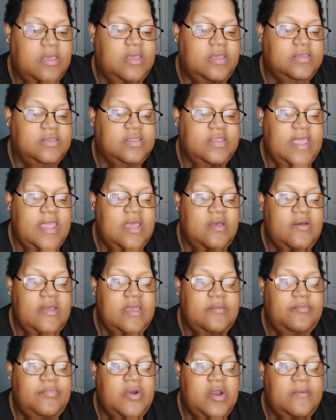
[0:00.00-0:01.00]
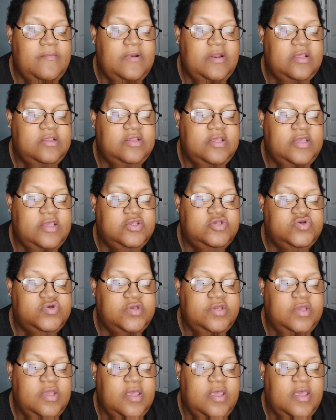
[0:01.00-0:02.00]
is now a permanent
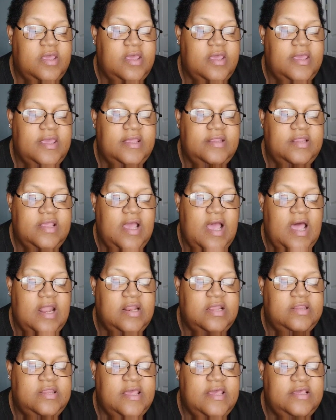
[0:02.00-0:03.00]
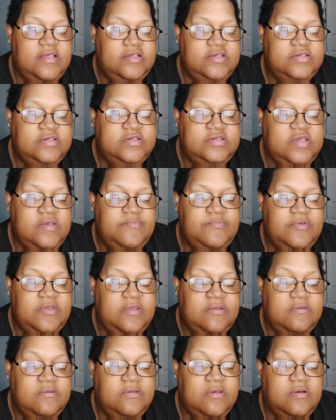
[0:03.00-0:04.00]
entry in the holiday
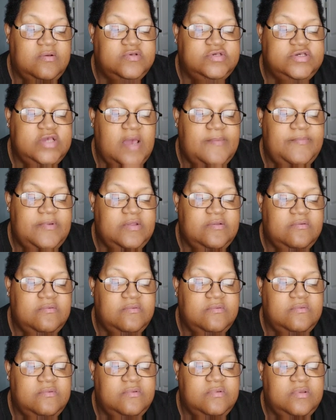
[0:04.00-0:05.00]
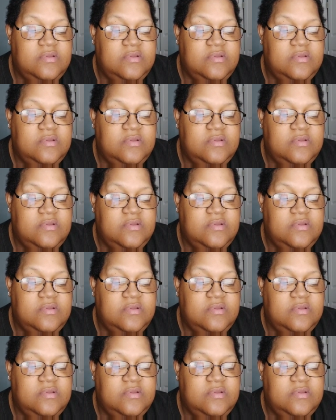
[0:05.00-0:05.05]
shopping